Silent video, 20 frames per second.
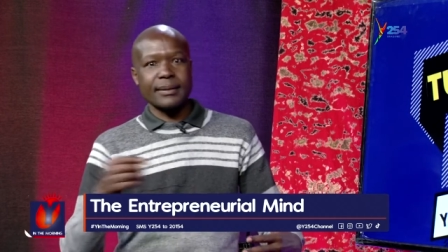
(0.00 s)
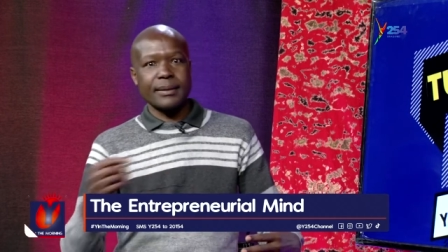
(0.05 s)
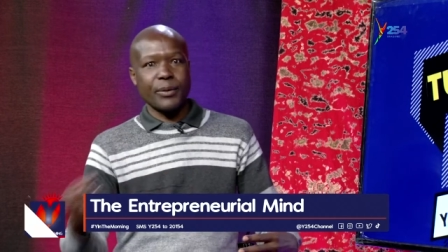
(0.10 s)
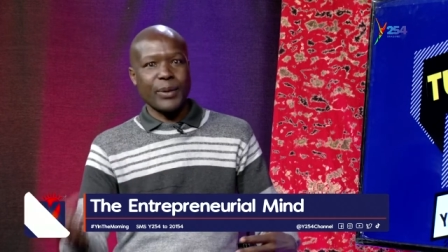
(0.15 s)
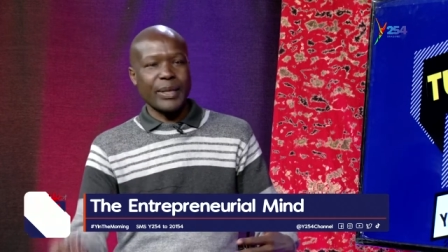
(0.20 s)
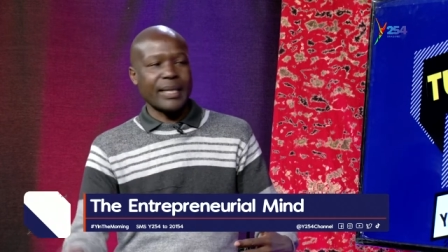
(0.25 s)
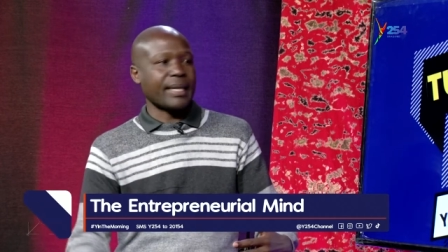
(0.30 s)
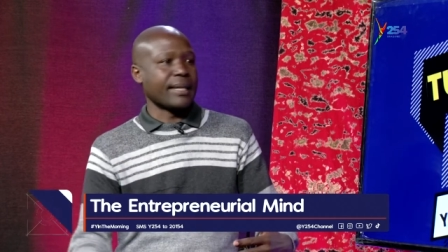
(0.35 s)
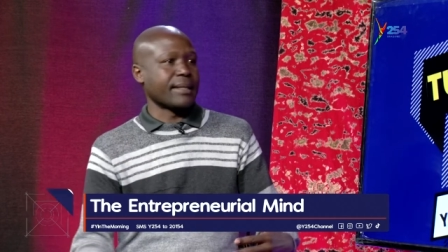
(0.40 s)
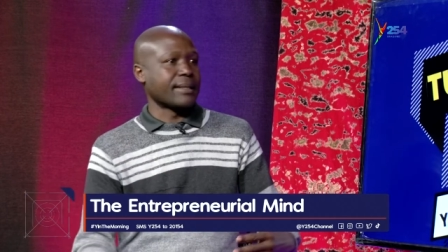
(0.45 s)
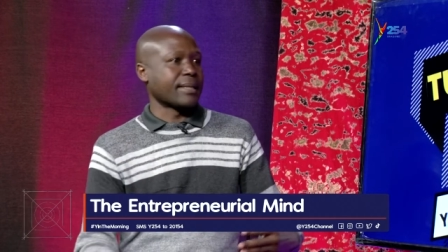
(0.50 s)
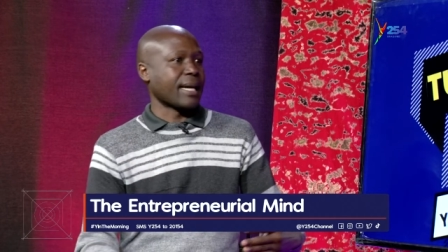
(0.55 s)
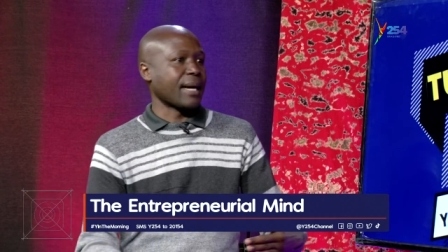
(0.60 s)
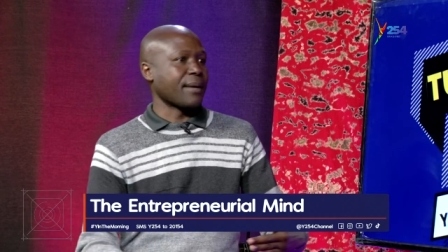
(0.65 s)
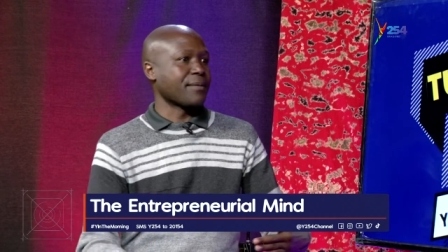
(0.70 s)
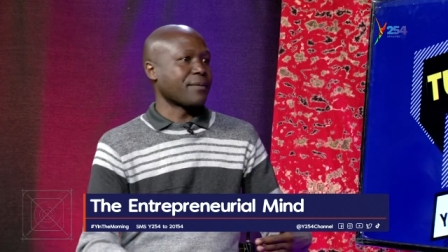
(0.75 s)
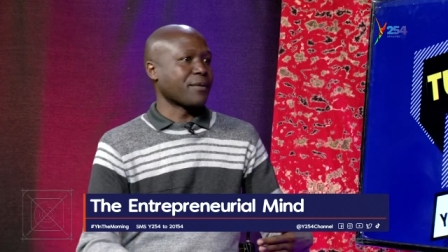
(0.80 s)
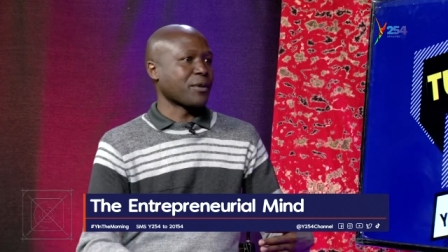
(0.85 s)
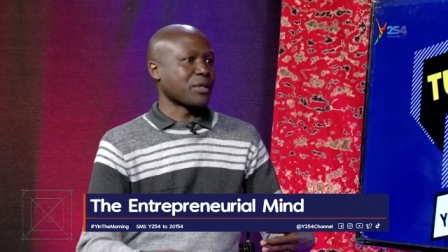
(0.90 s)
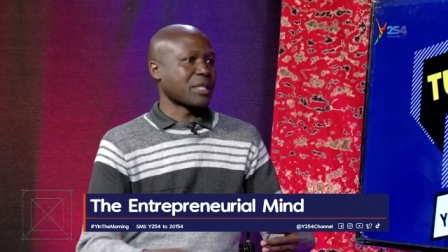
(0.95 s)
when the
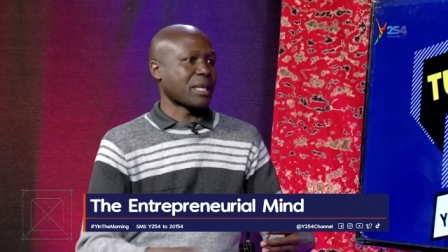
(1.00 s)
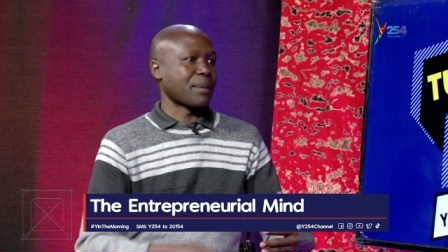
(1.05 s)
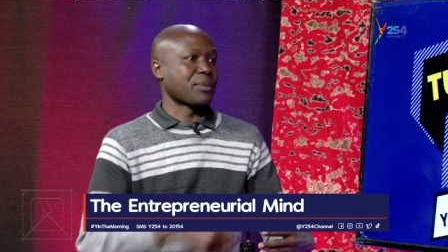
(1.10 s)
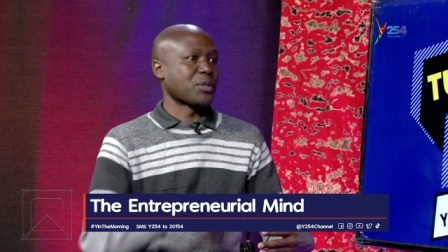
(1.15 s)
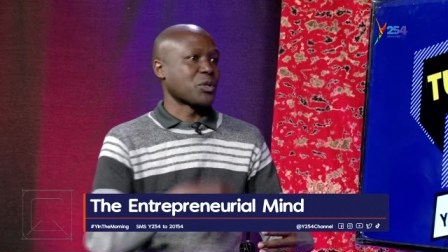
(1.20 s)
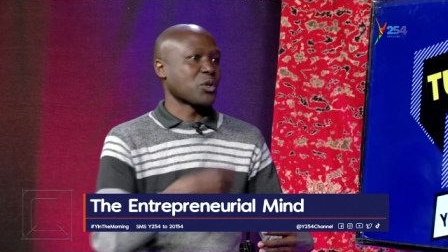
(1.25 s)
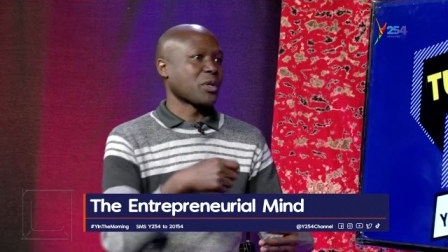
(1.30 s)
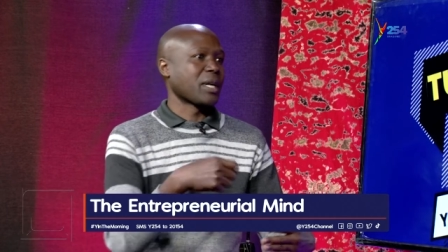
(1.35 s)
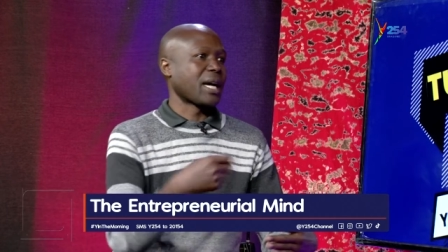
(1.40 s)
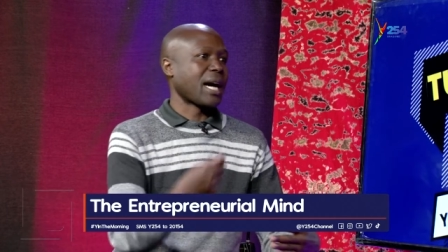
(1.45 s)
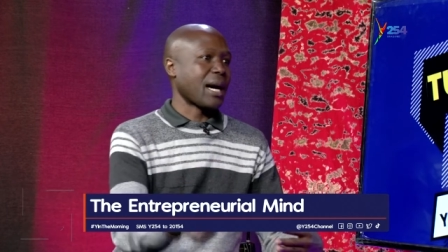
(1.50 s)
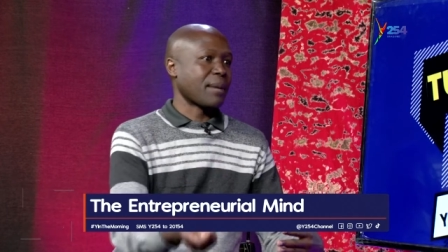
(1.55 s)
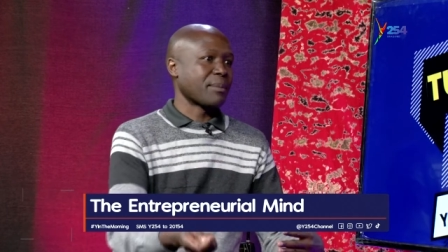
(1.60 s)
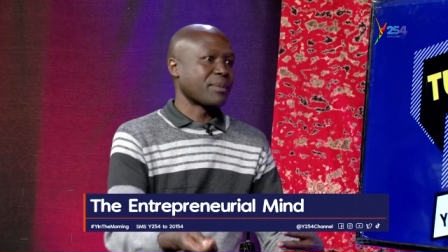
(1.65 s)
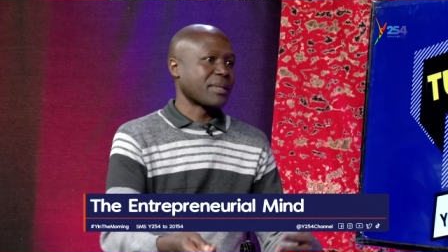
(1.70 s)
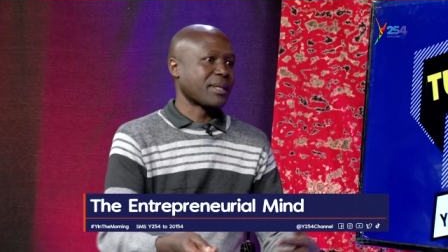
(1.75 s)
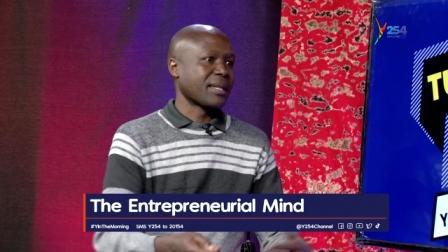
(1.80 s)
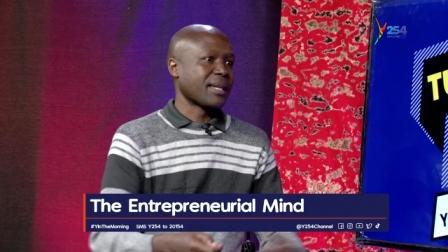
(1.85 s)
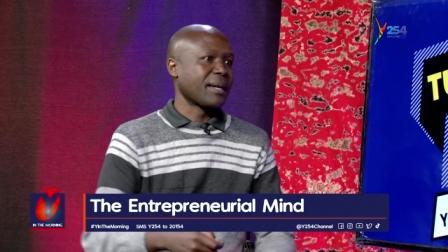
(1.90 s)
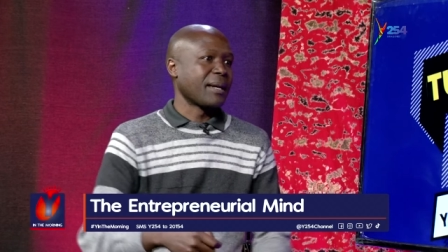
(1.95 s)
time for substitution
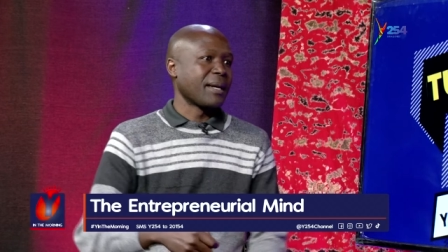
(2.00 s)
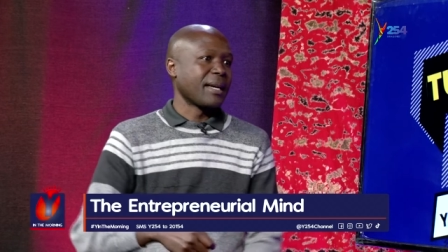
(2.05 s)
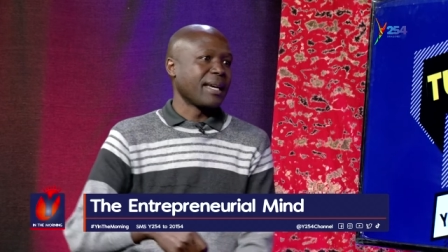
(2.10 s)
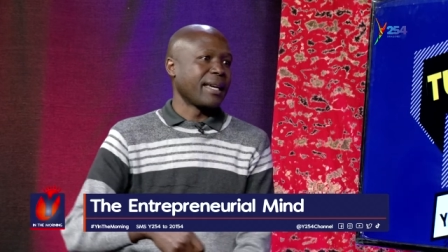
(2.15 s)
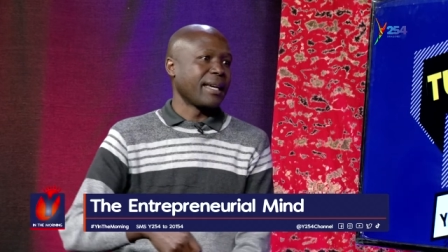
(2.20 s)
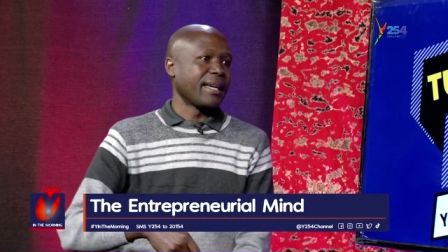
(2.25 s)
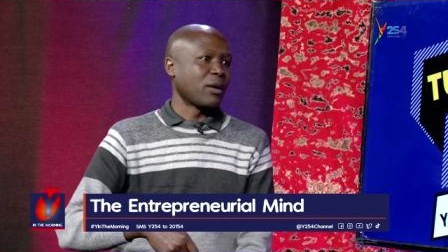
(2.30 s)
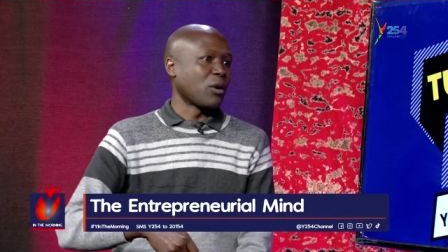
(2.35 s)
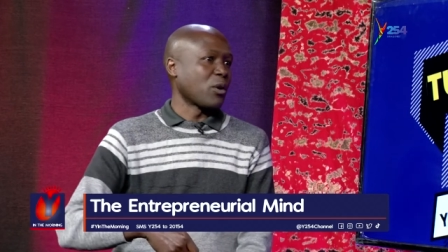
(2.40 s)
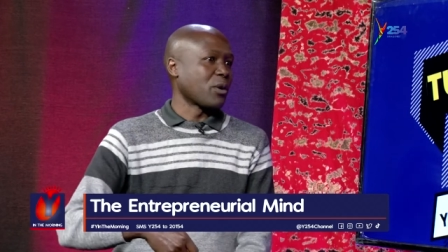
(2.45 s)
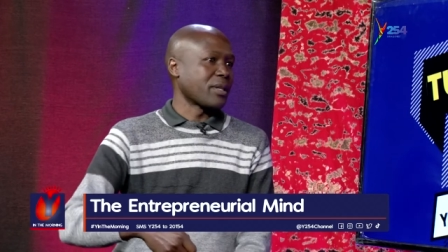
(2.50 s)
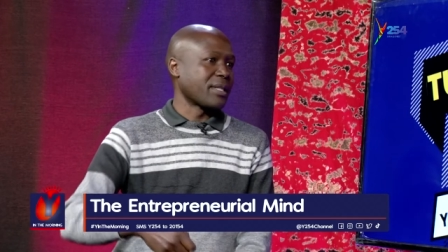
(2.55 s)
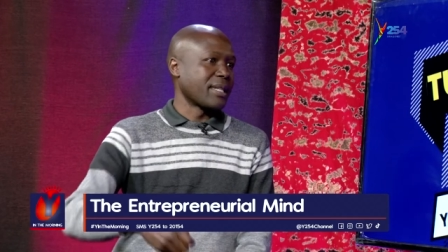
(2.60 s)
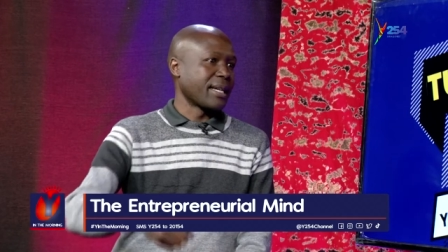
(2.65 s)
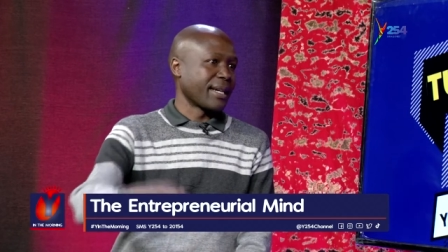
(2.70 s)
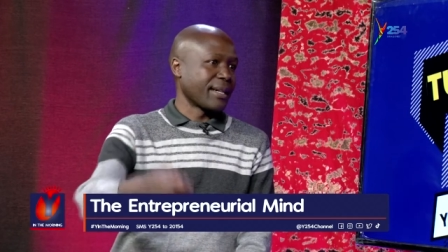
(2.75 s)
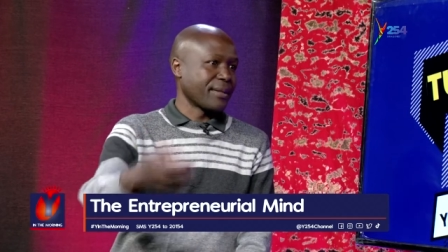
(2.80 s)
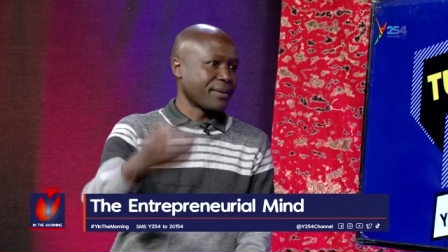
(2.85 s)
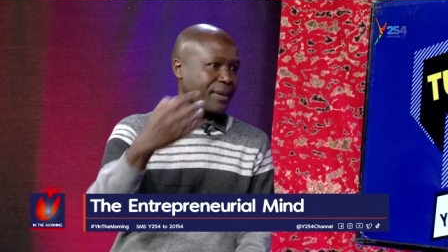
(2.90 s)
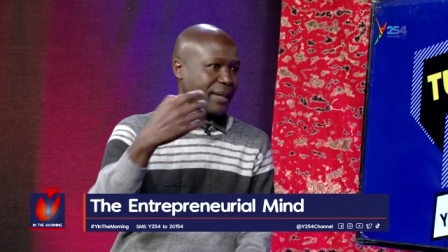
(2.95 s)
comes, he calls
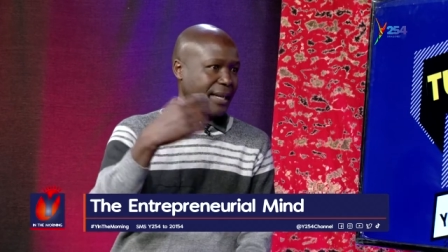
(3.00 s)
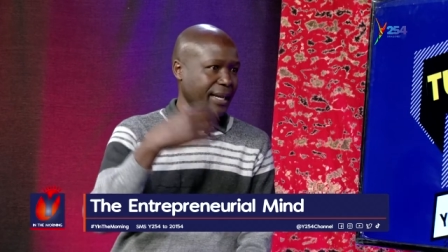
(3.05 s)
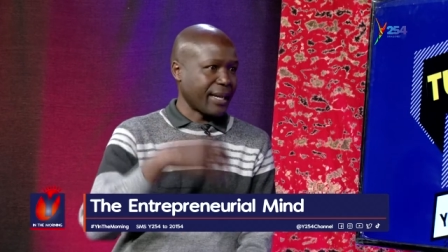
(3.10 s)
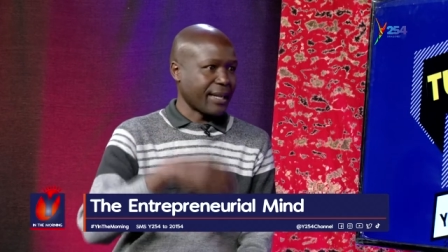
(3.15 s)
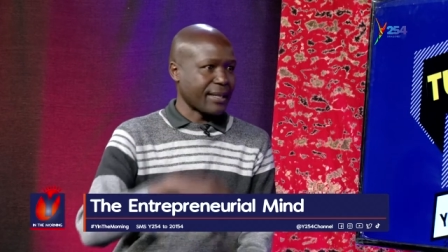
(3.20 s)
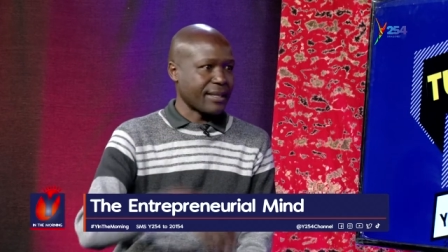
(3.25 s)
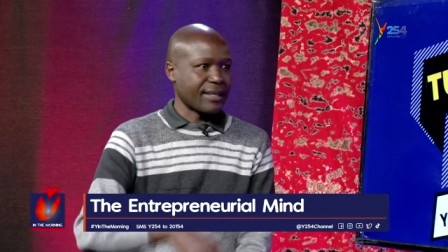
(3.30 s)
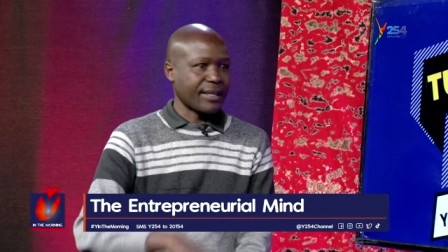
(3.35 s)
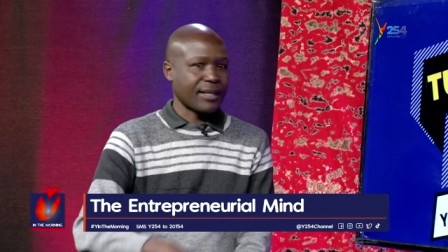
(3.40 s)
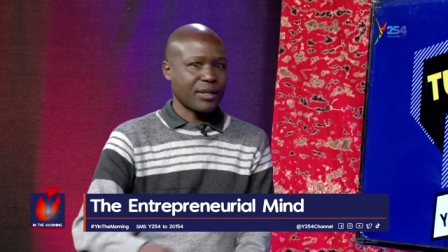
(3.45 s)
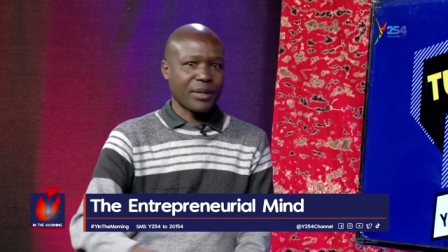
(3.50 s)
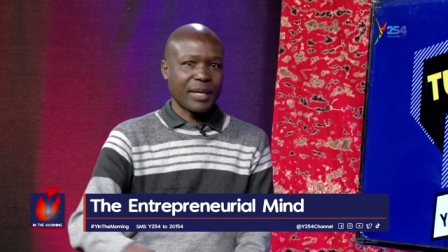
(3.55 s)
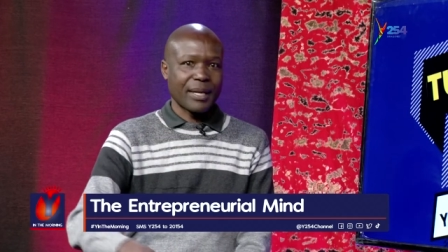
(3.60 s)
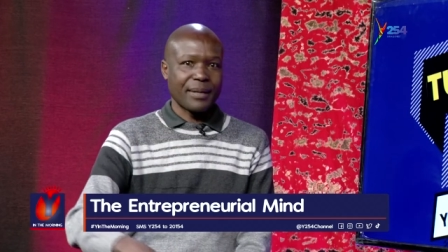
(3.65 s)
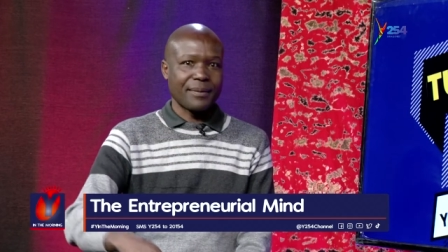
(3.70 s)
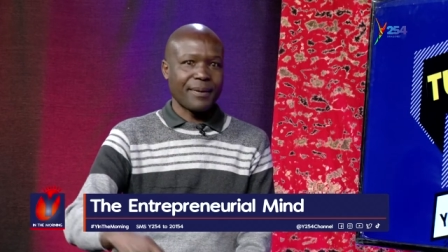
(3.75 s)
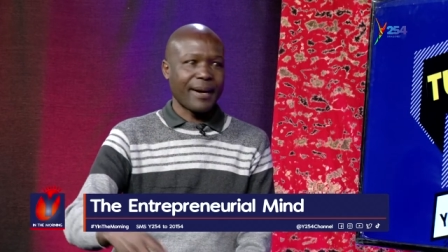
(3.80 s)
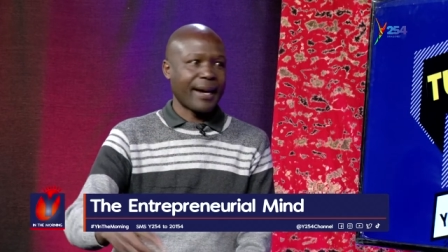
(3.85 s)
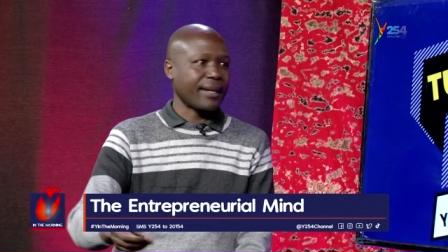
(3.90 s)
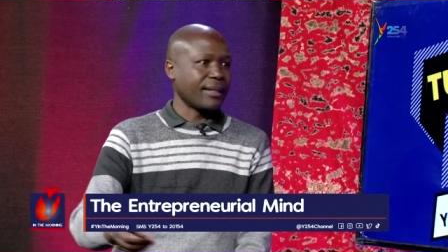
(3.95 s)
the referee and says,
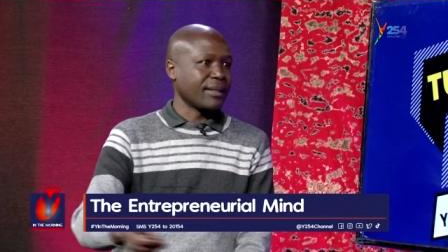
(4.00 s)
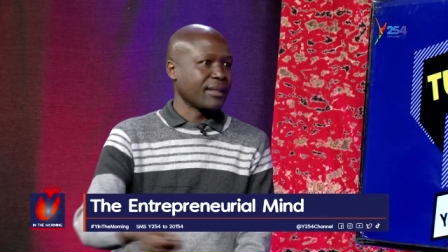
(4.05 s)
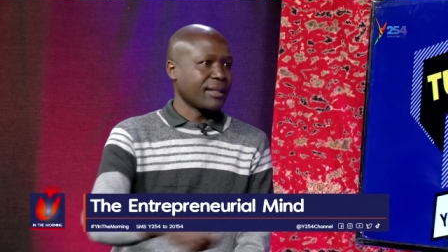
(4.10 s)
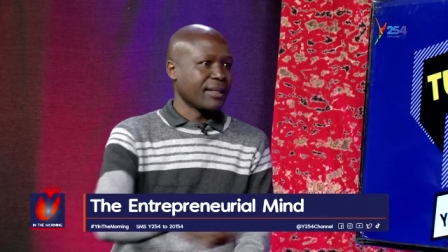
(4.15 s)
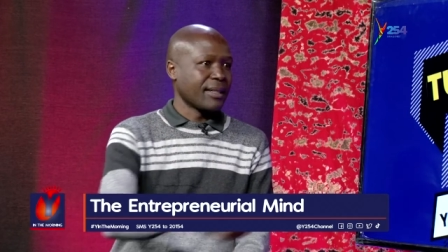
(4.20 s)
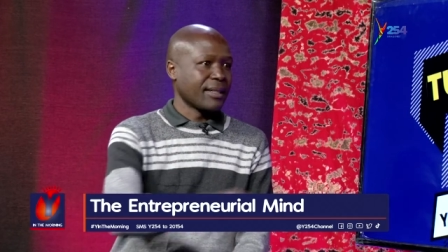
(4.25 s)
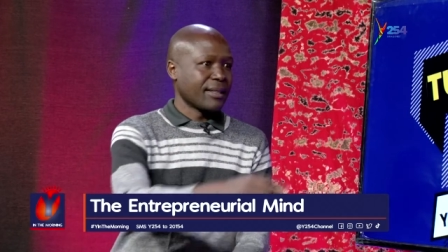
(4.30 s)
okay, fine,